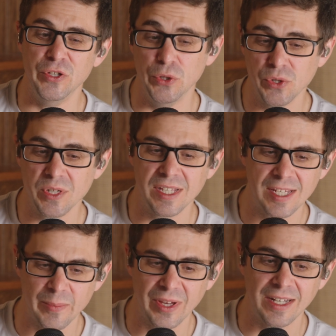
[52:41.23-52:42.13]
Usually
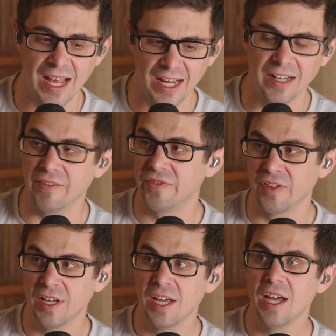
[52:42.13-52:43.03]
it's something
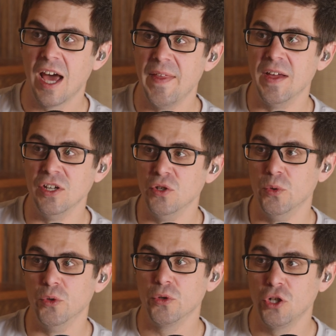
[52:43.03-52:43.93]
negative, and then
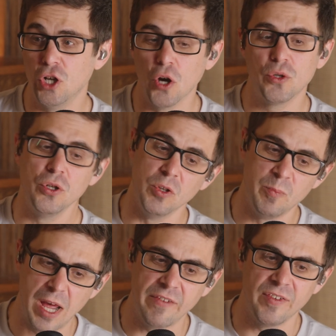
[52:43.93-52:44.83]
you go to
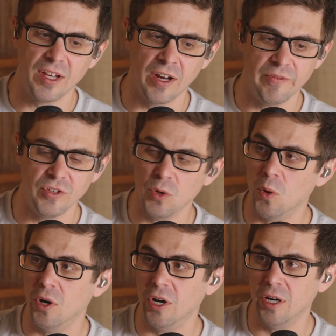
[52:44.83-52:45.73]
the benefit of
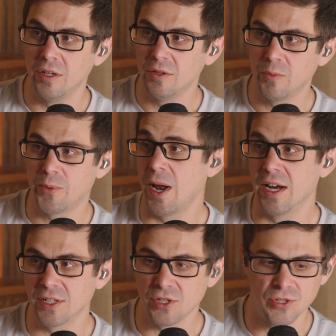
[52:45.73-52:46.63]
your
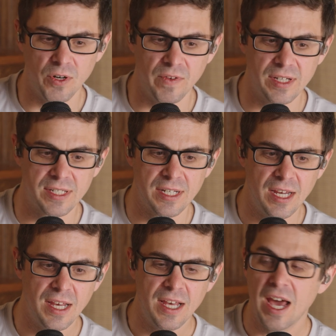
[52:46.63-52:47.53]
product or service,
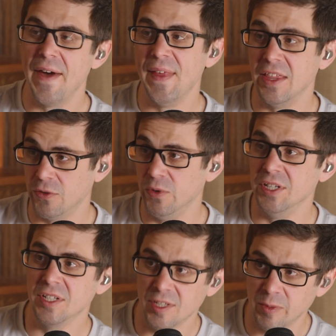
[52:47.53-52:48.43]
and then the
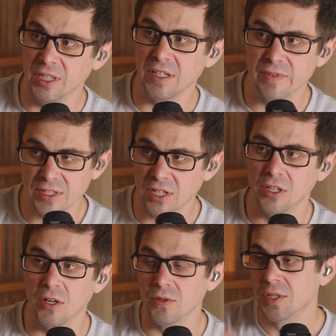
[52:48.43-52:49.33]
reason to believe is the
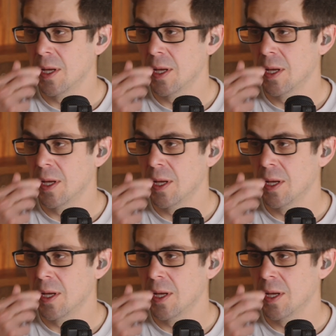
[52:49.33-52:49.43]
close.